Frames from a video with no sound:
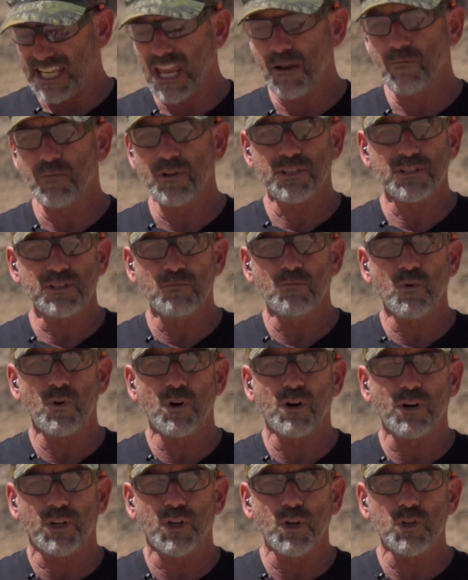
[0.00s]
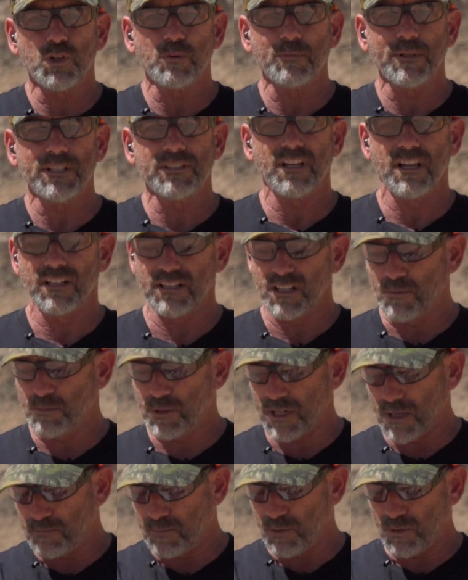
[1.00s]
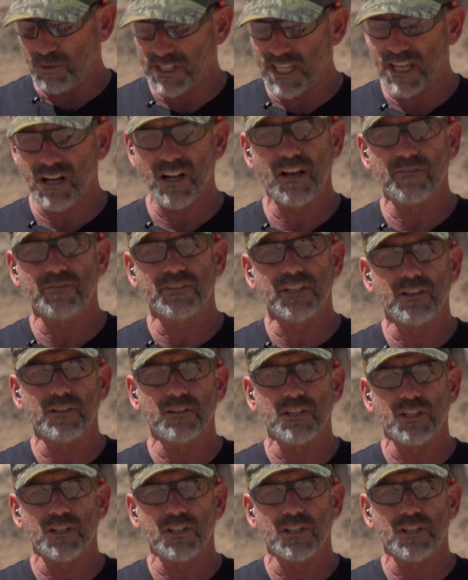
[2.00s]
came with some more accoutrements on there, but I pulled that off, the,